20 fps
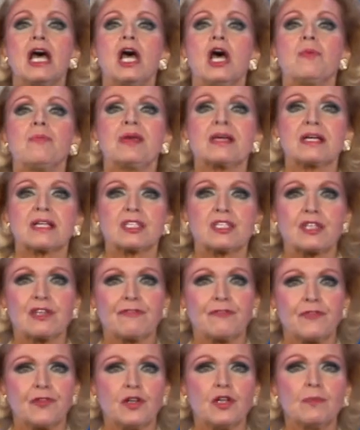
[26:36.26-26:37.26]
because the
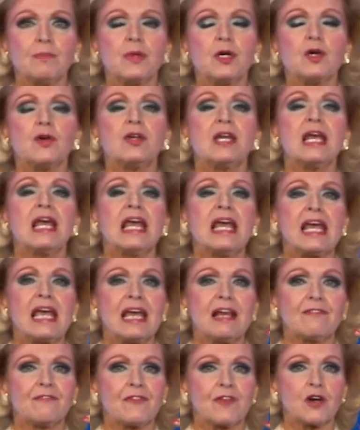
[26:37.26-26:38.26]
full moon
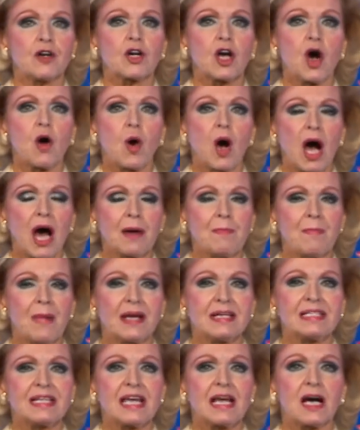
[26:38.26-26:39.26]
in Virgo on
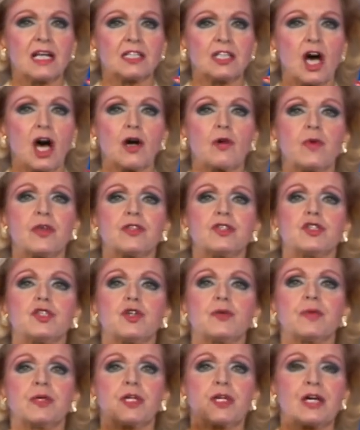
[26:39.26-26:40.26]
Monday along with
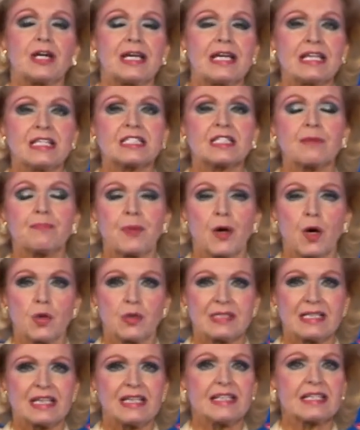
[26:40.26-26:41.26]
Jupiter is
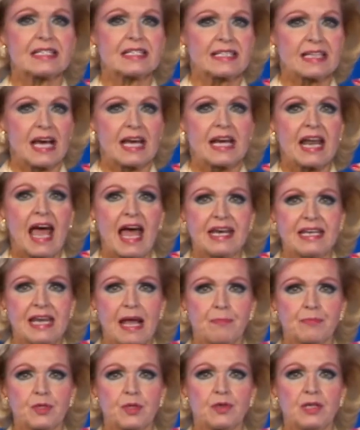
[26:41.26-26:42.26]
opposing the sun and
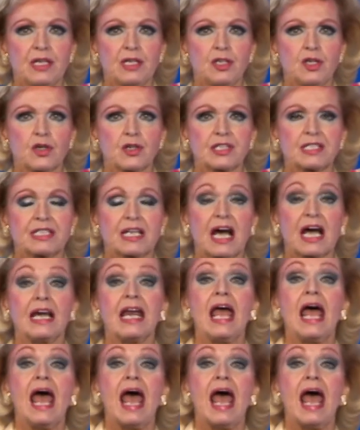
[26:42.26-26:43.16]
Neptune in your sign